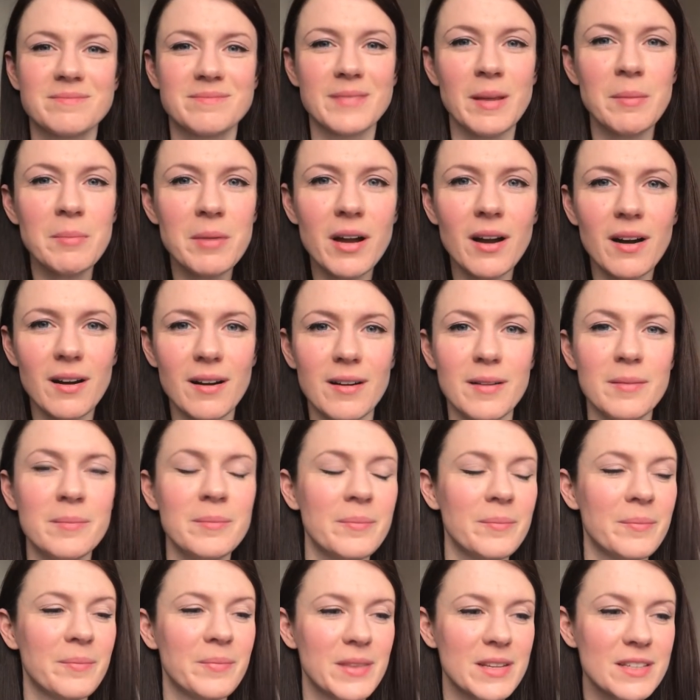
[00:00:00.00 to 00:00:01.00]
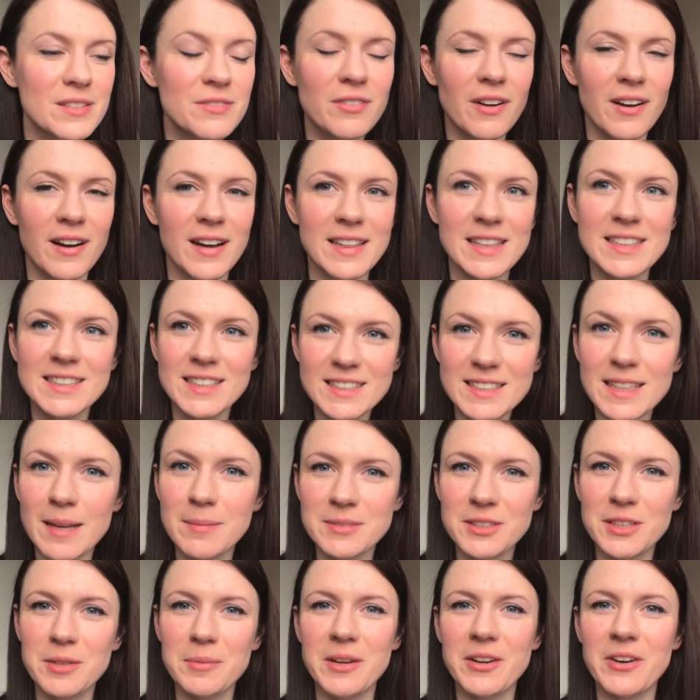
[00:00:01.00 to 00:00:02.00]
I'm calm. It's fine. This
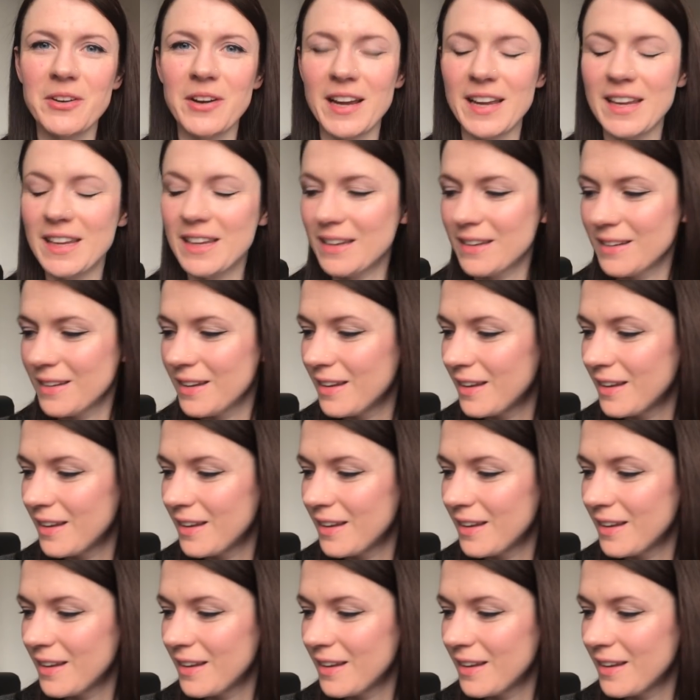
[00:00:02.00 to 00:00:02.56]
exam's going to be great.